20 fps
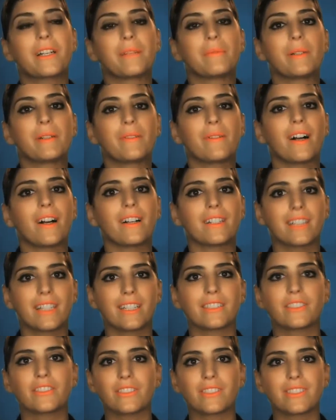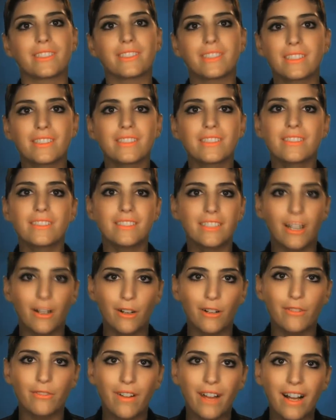get me wrong, cancer is
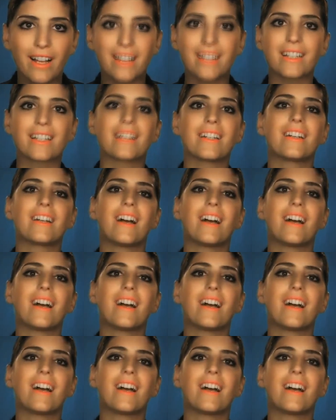terrifying,